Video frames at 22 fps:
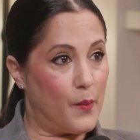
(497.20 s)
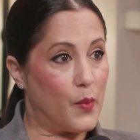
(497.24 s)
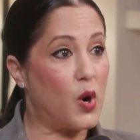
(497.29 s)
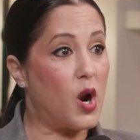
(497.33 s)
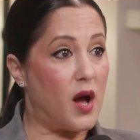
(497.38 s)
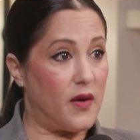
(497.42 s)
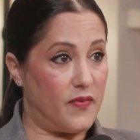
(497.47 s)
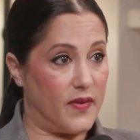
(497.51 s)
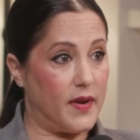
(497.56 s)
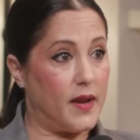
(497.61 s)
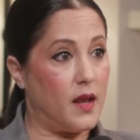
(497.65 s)

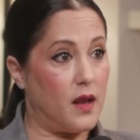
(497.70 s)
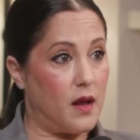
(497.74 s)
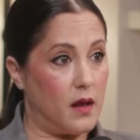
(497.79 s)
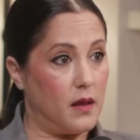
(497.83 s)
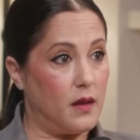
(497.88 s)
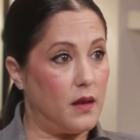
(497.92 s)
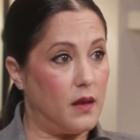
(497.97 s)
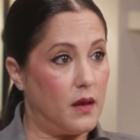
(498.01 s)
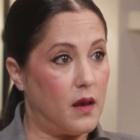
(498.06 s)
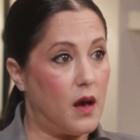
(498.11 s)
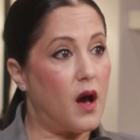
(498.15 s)
profiting
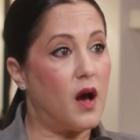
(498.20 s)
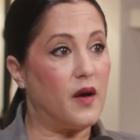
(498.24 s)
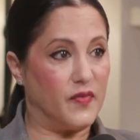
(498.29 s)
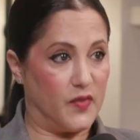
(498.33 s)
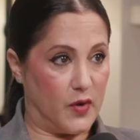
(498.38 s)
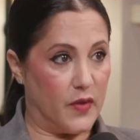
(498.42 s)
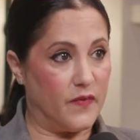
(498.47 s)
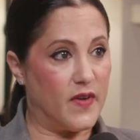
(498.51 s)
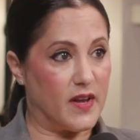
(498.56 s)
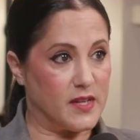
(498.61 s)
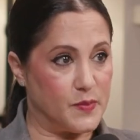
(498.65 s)
off
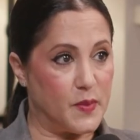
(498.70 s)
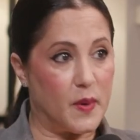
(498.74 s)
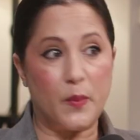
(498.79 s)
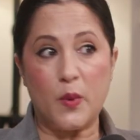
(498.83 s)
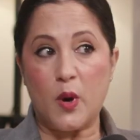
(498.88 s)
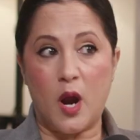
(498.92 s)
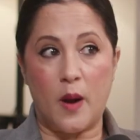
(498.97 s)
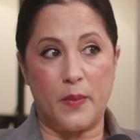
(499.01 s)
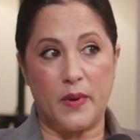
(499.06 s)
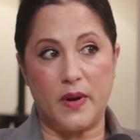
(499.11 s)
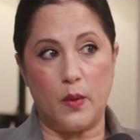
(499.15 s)
your investment
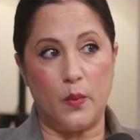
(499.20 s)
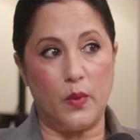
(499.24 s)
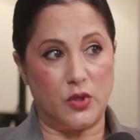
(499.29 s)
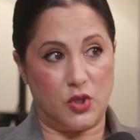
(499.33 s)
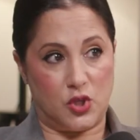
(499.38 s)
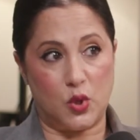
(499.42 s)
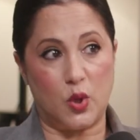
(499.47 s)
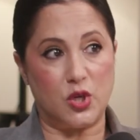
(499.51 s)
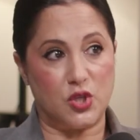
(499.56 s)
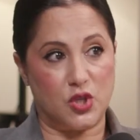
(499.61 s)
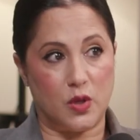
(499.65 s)
property with
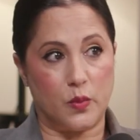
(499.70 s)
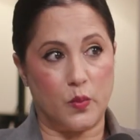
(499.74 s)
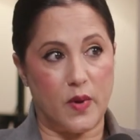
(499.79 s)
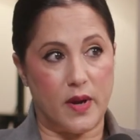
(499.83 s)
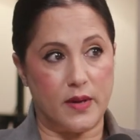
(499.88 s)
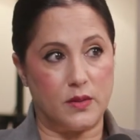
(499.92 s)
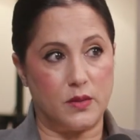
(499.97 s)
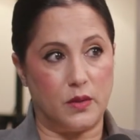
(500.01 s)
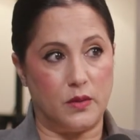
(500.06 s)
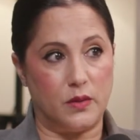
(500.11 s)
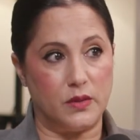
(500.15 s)
short-term
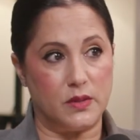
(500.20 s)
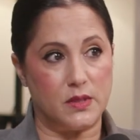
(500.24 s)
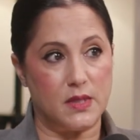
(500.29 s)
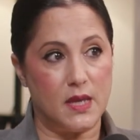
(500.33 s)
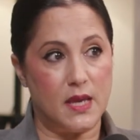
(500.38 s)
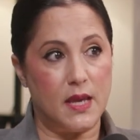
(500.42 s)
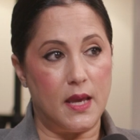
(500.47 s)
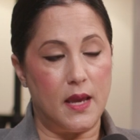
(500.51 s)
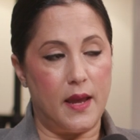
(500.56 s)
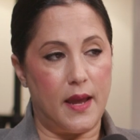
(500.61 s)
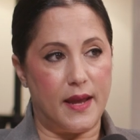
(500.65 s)
rentals
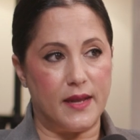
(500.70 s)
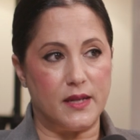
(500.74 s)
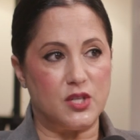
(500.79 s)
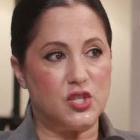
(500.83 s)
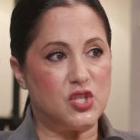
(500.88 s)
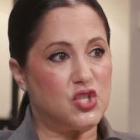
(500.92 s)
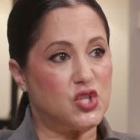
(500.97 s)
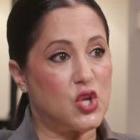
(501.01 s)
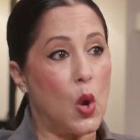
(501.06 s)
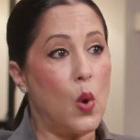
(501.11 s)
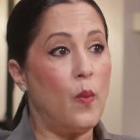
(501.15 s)
and
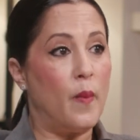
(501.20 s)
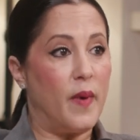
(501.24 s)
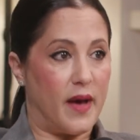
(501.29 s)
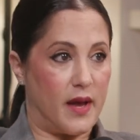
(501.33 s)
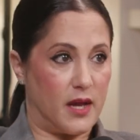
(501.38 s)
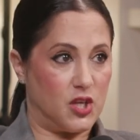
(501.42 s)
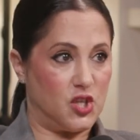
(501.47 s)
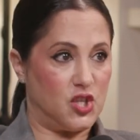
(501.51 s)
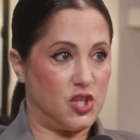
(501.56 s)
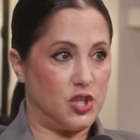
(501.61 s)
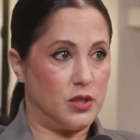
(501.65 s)
so
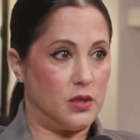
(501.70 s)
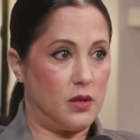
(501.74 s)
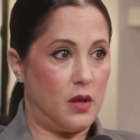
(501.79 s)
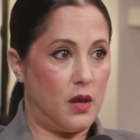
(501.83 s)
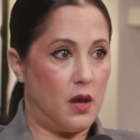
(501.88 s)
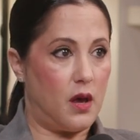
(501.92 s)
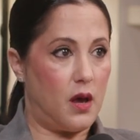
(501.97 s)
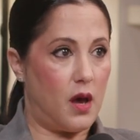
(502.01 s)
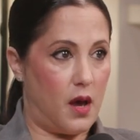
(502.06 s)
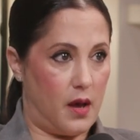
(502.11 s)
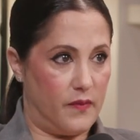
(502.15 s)
much
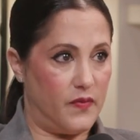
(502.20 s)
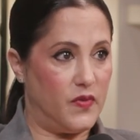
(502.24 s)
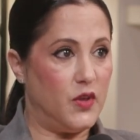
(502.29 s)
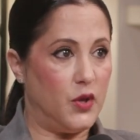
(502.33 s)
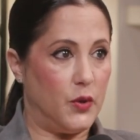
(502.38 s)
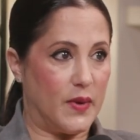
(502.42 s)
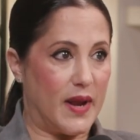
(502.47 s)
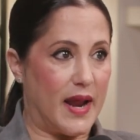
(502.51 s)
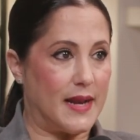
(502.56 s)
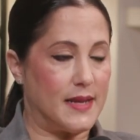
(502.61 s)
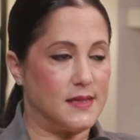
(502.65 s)
of the
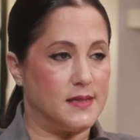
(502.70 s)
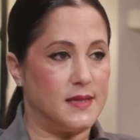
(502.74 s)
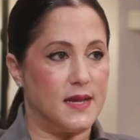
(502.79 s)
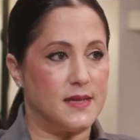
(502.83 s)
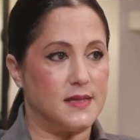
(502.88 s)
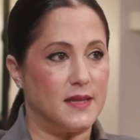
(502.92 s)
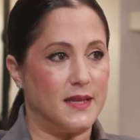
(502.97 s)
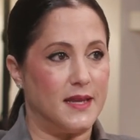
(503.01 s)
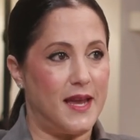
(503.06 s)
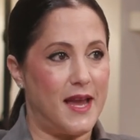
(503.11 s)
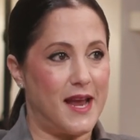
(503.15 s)
United
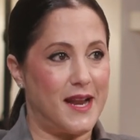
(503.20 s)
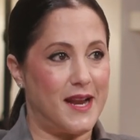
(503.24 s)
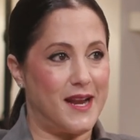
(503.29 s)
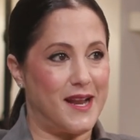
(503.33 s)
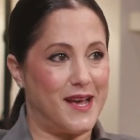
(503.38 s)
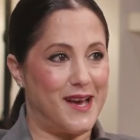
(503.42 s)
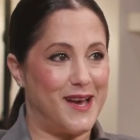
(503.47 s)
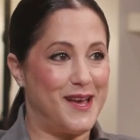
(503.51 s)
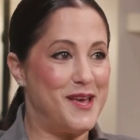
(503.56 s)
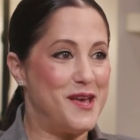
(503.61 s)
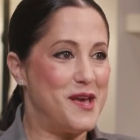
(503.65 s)
States and
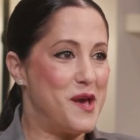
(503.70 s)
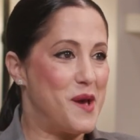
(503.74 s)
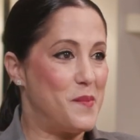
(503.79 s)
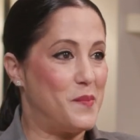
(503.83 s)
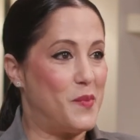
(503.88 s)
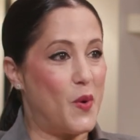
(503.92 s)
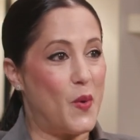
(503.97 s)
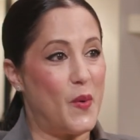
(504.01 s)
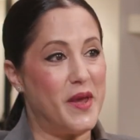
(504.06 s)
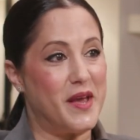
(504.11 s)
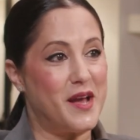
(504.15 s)
Canada.
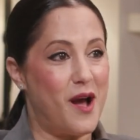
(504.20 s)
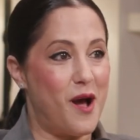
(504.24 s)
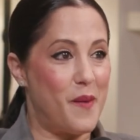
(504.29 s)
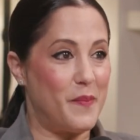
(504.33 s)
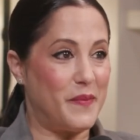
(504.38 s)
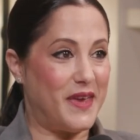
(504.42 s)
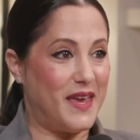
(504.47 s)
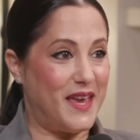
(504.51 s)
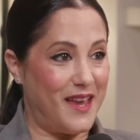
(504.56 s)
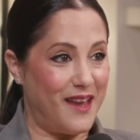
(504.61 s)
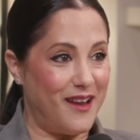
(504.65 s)
But we
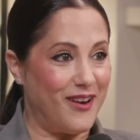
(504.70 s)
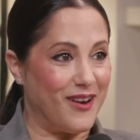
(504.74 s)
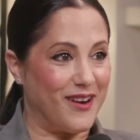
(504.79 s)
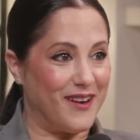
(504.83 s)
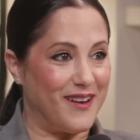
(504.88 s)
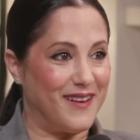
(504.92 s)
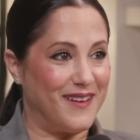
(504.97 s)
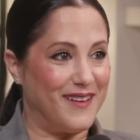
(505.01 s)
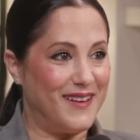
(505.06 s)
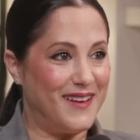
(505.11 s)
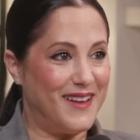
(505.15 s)
come
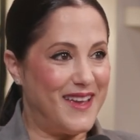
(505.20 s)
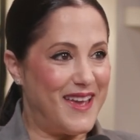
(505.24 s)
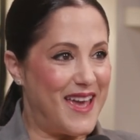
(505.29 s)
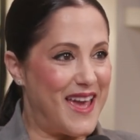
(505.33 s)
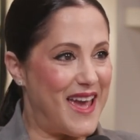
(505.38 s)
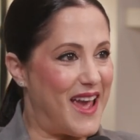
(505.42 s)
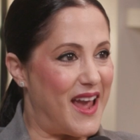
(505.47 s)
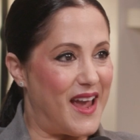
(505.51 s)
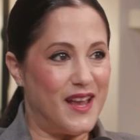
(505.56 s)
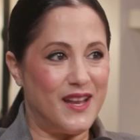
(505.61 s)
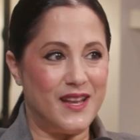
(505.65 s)
here
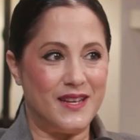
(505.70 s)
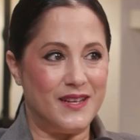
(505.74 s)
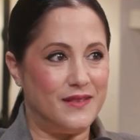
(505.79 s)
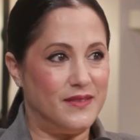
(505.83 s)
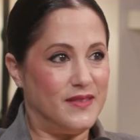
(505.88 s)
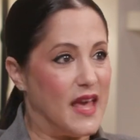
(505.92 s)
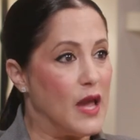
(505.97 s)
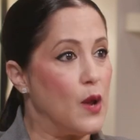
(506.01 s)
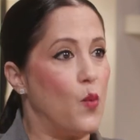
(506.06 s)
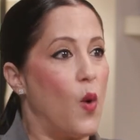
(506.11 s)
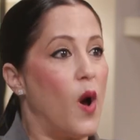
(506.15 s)

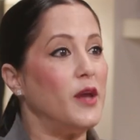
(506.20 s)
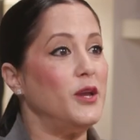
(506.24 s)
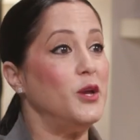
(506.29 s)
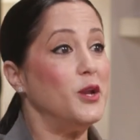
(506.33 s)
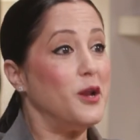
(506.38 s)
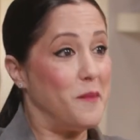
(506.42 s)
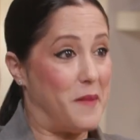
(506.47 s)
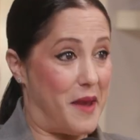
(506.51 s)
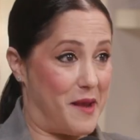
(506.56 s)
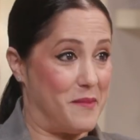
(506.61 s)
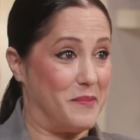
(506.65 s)
and they want
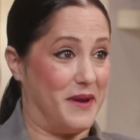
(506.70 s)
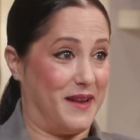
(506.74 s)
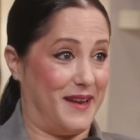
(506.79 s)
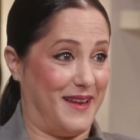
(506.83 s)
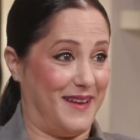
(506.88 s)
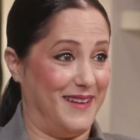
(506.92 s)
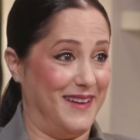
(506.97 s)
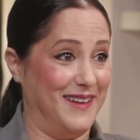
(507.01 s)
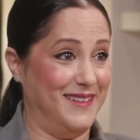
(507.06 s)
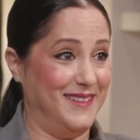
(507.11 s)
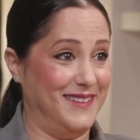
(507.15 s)
you to make
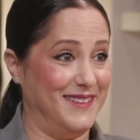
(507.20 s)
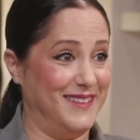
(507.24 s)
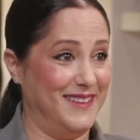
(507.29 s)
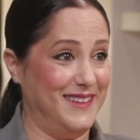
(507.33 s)
money.